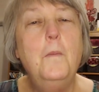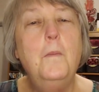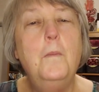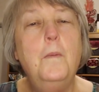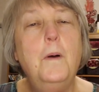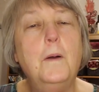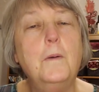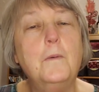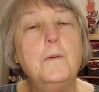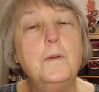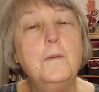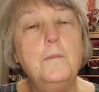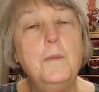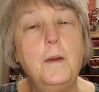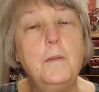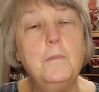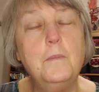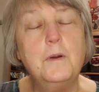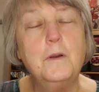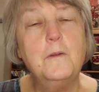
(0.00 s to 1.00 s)
But
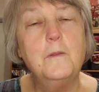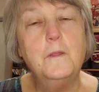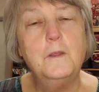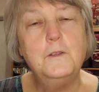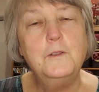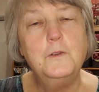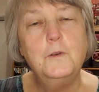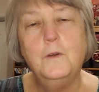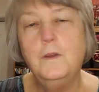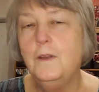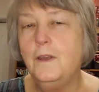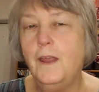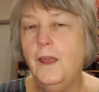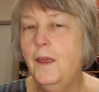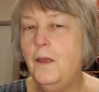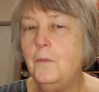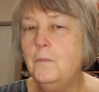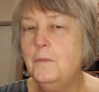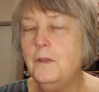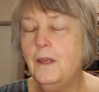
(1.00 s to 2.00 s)
remember that you can
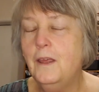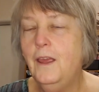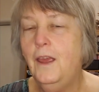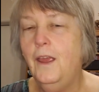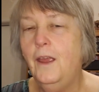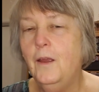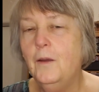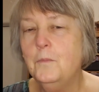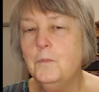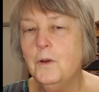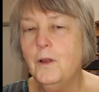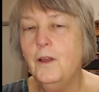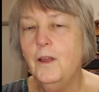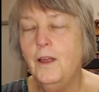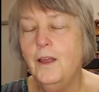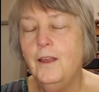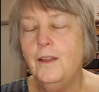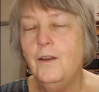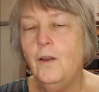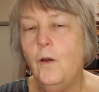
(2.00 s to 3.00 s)
aim the camera
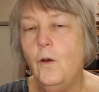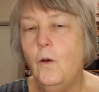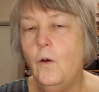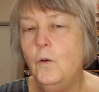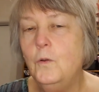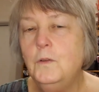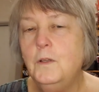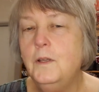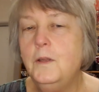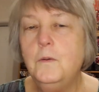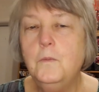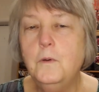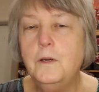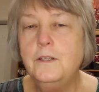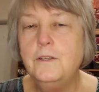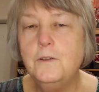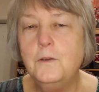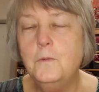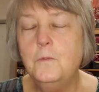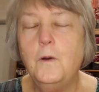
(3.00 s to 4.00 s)
at only
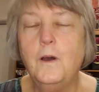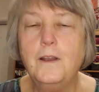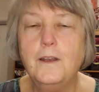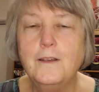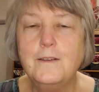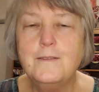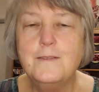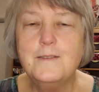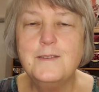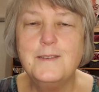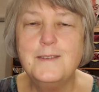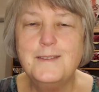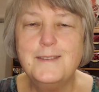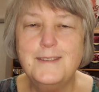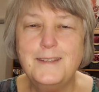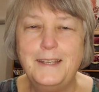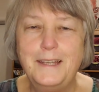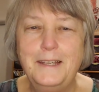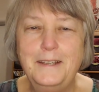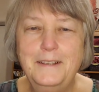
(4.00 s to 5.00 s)
what you want us to
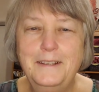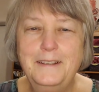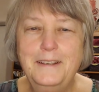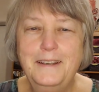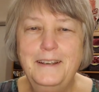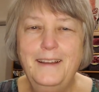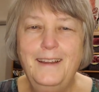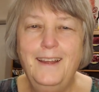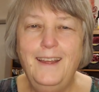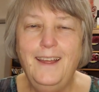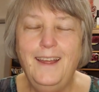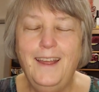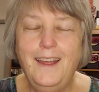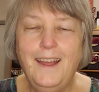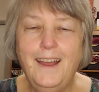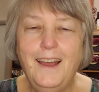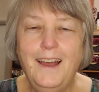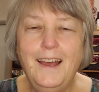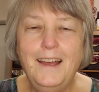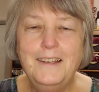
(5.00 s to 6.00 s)
see.
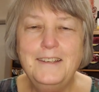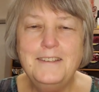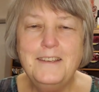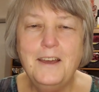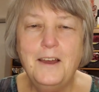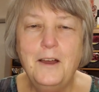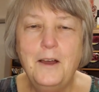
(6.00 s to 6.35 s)
And